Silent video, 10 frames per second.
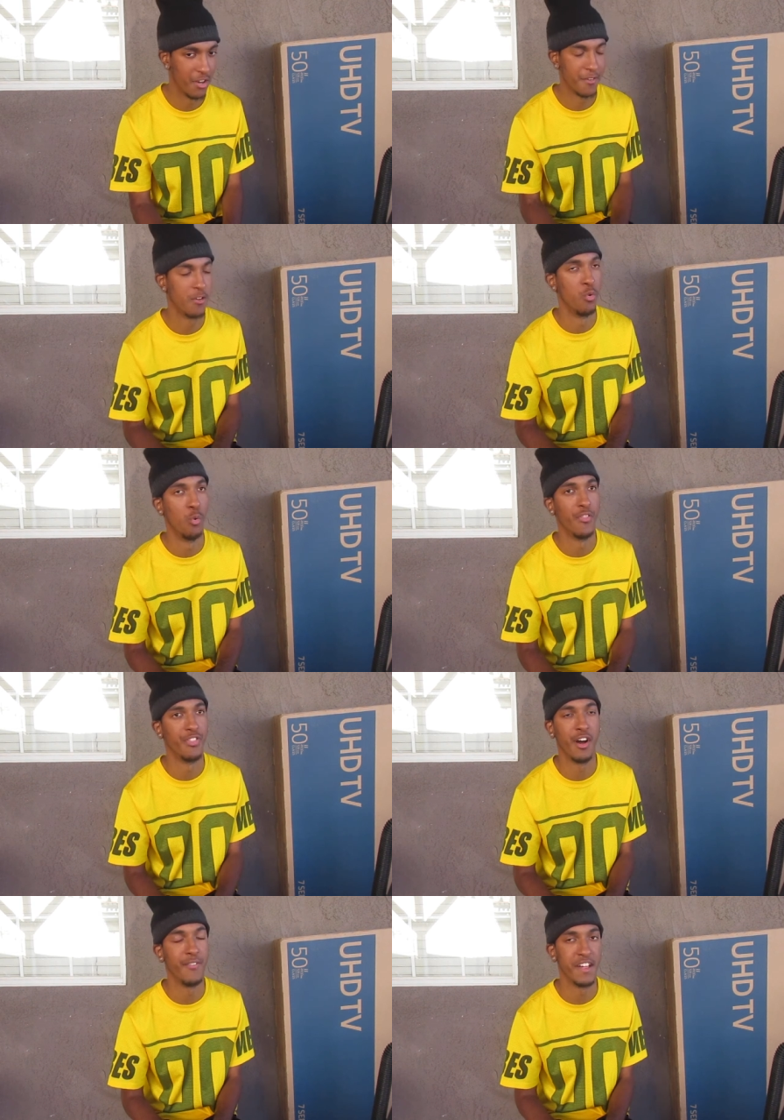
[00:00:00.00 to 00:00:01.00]
I don't know what
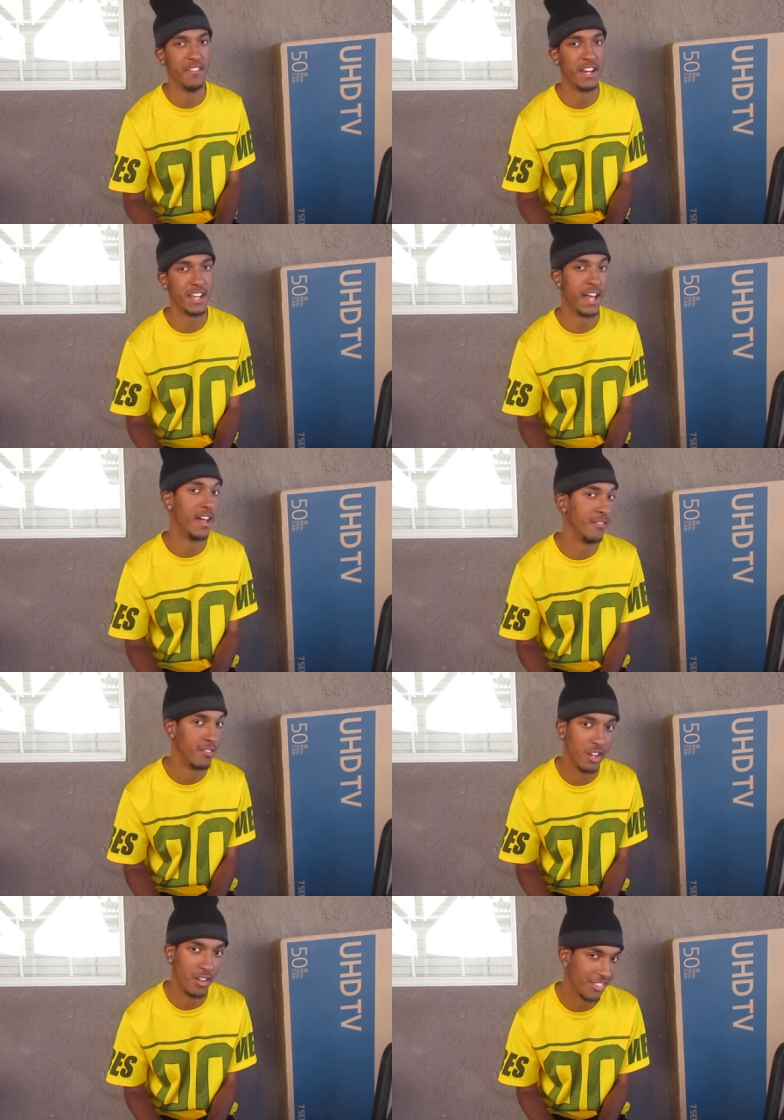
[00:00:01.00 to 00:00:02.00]
thumb they looking at.
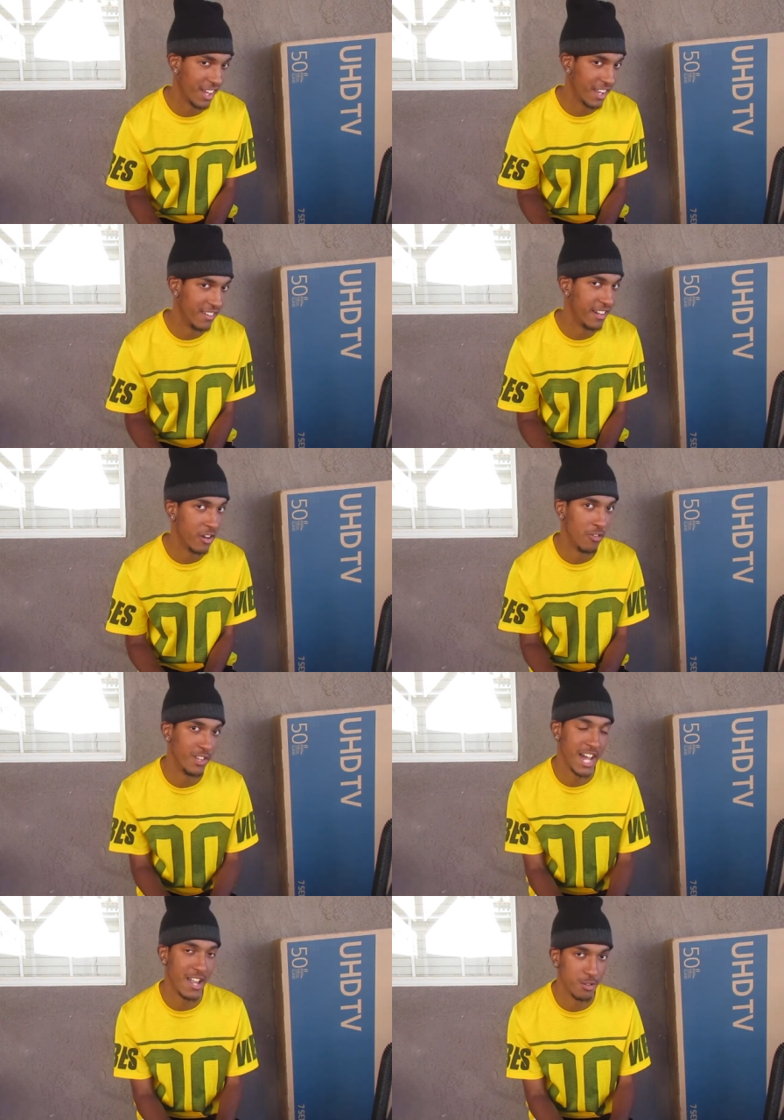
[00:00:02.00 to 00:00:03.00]
You know what I'm saying? The nigga
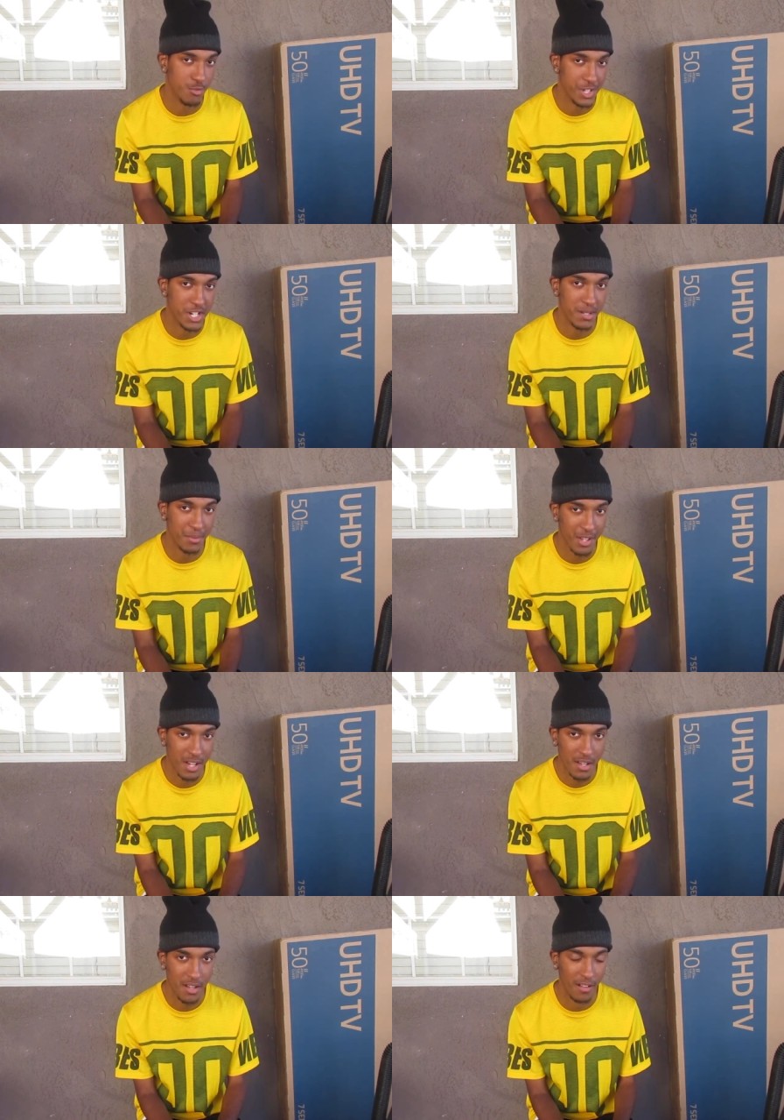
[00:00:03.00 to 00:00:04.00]
only got two thumbs,
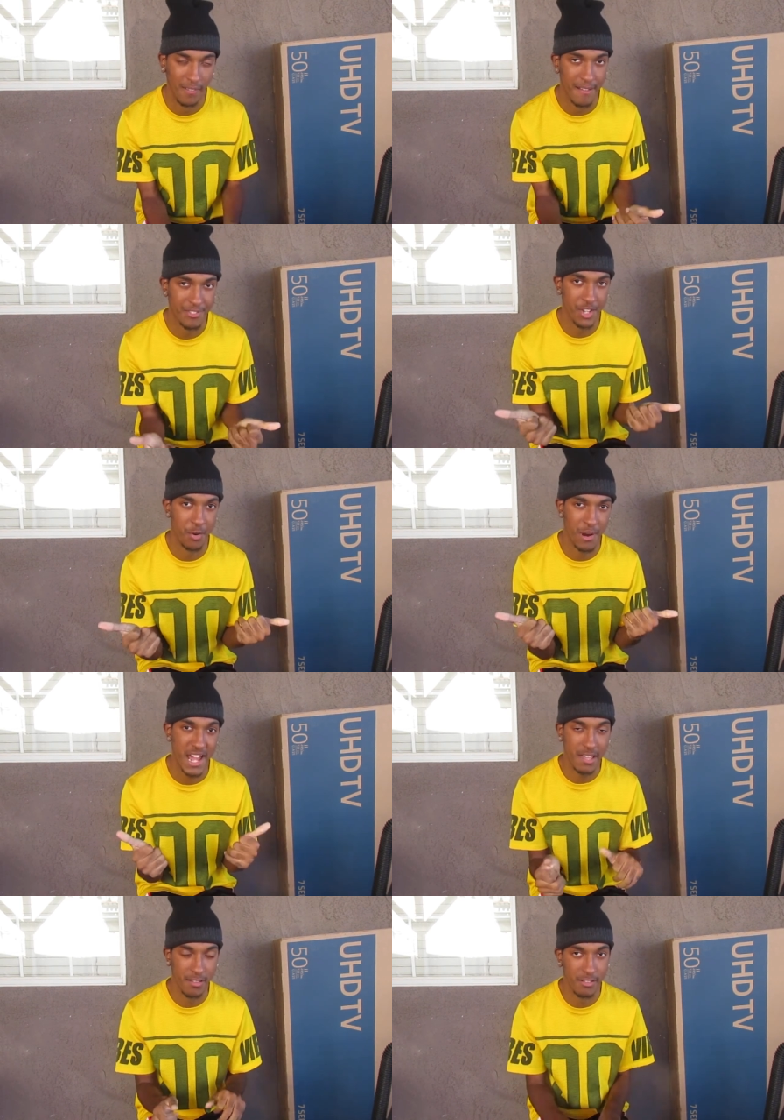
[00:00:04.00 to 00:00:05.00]
a left and a
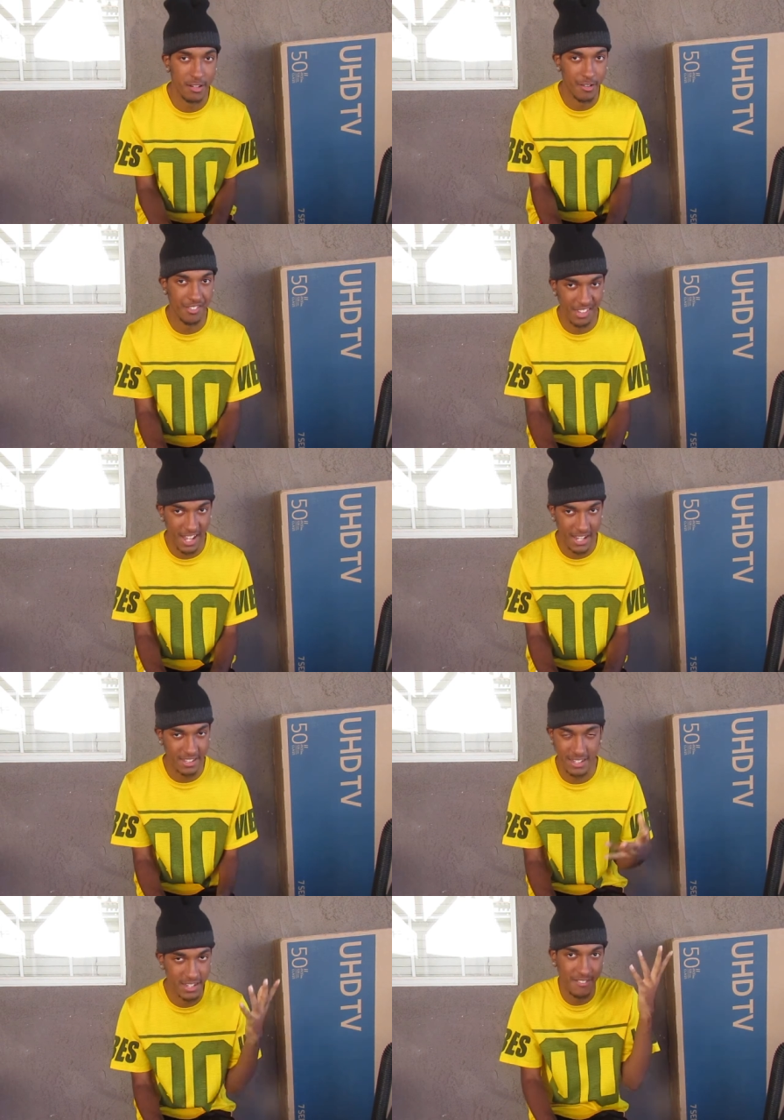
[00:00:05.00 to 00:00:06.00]
right. You know what I'm saying?
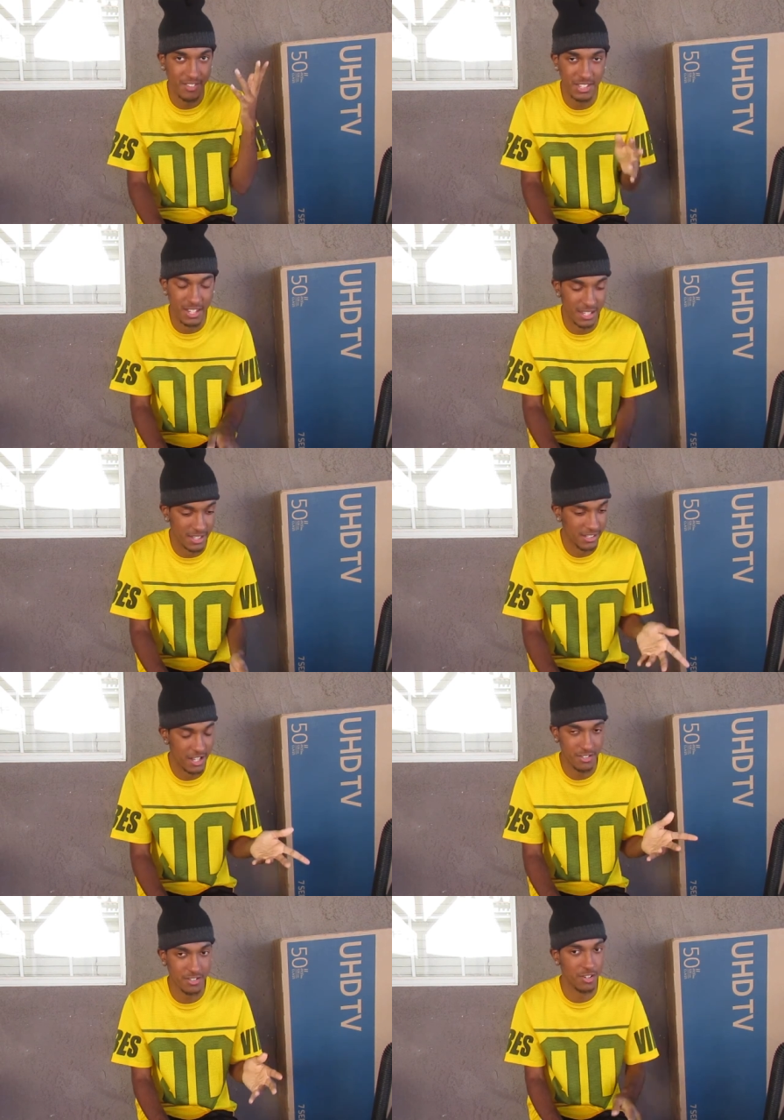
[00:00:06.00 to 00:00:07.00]
It didn't even it didn't
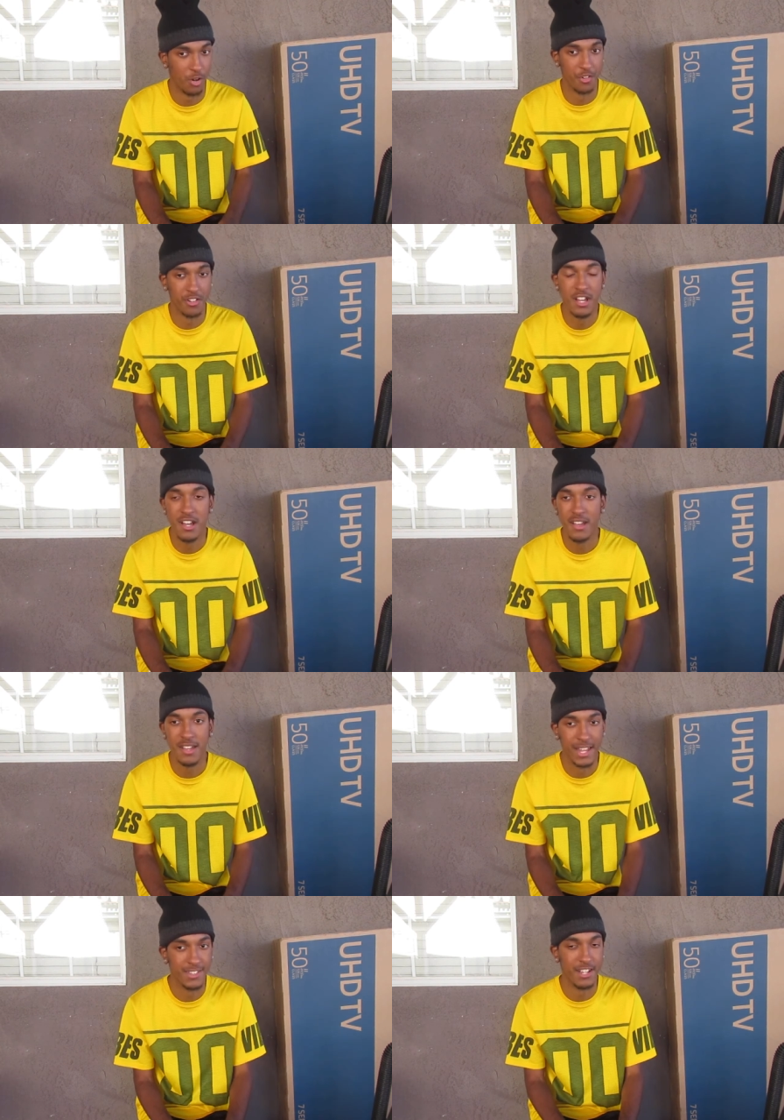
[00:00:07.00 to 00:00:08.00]
touch his shoulder.
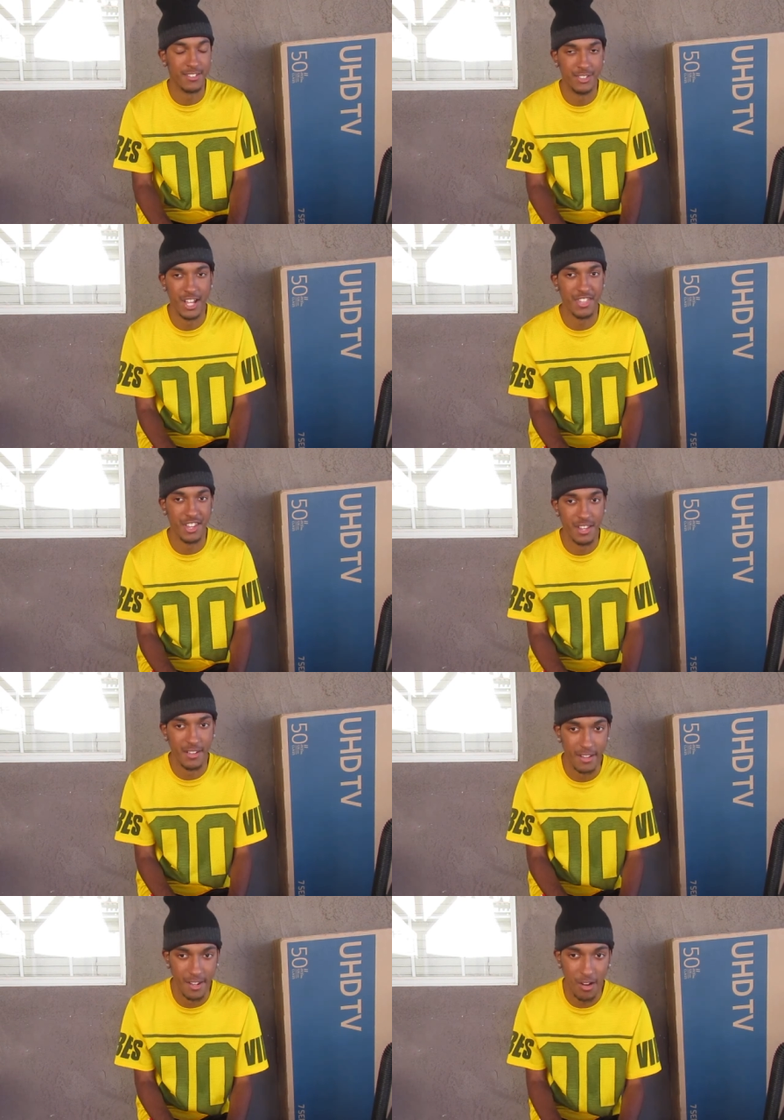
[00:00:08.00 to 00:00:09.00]
It touched nothing.
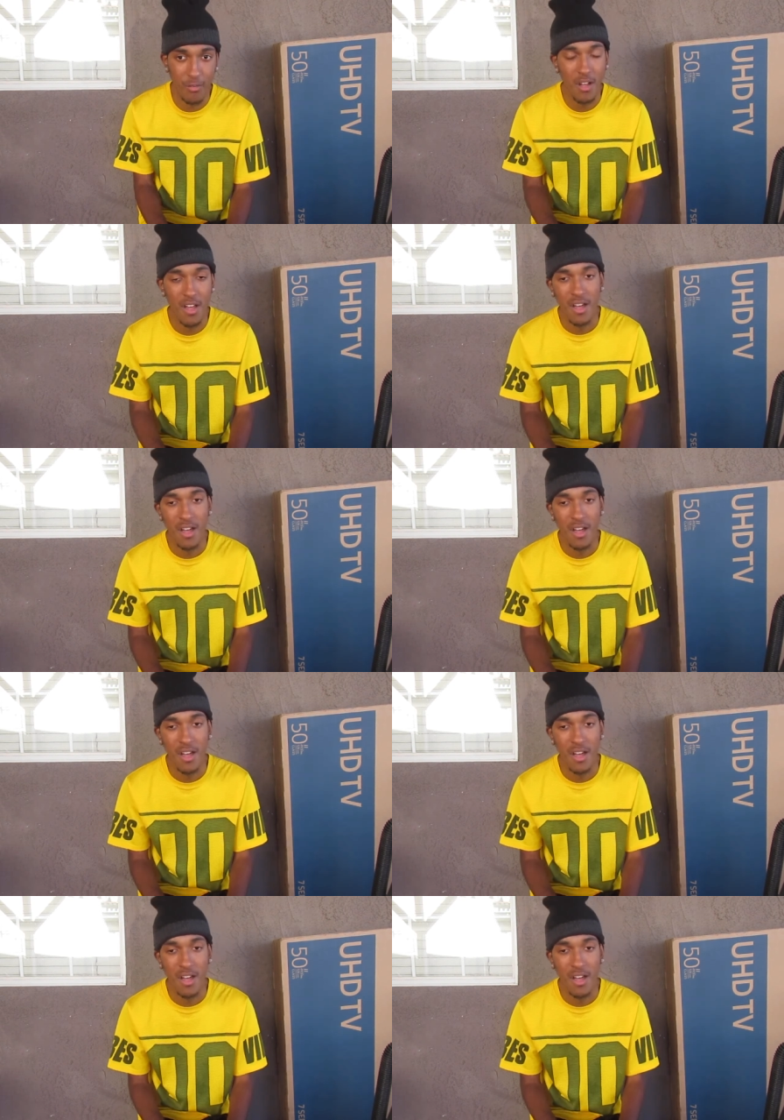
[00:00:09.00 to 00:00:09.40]
You know.